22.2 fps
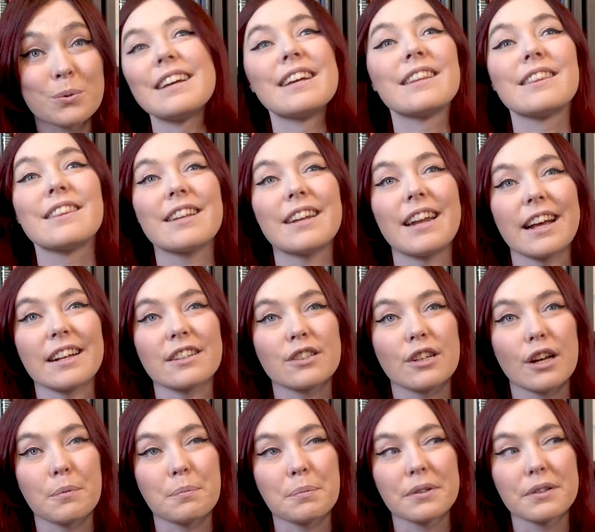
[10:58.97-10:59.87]
in the next
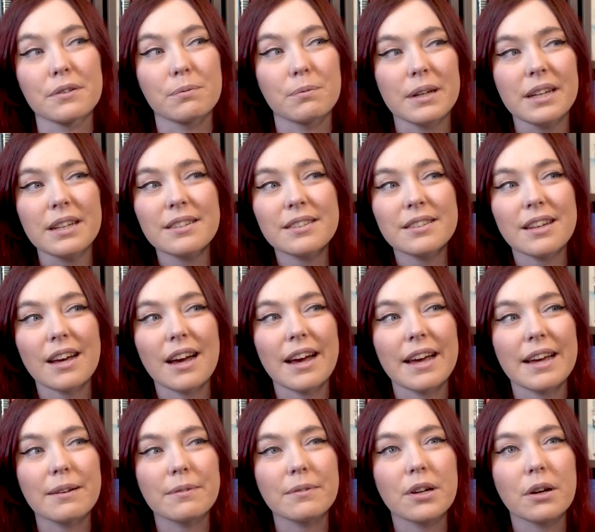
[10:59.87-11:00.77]
couple of weeks. I
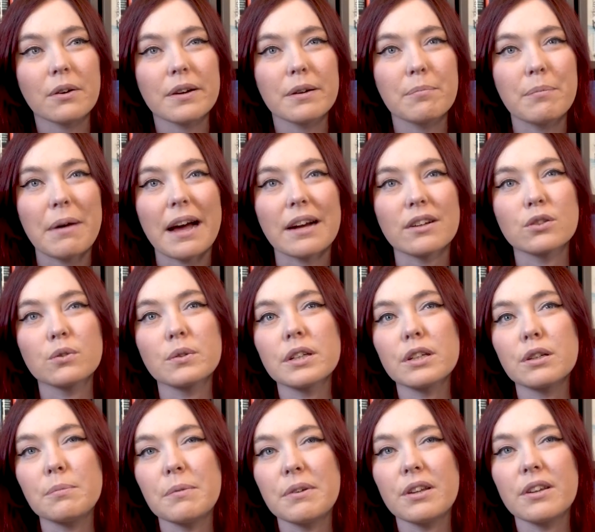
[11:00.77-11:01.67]
am going back to a
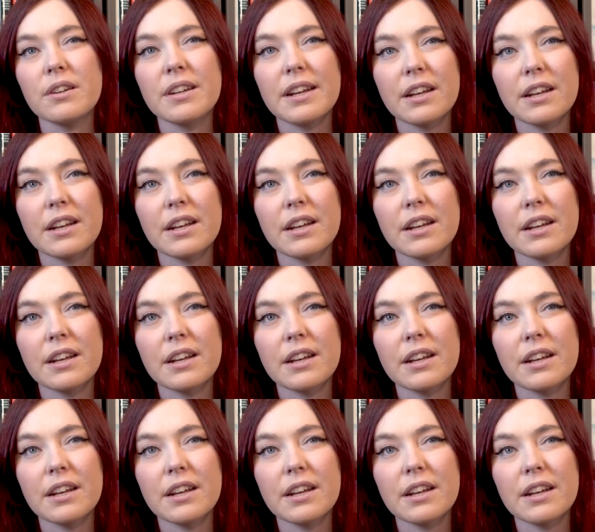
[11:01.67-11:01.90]
community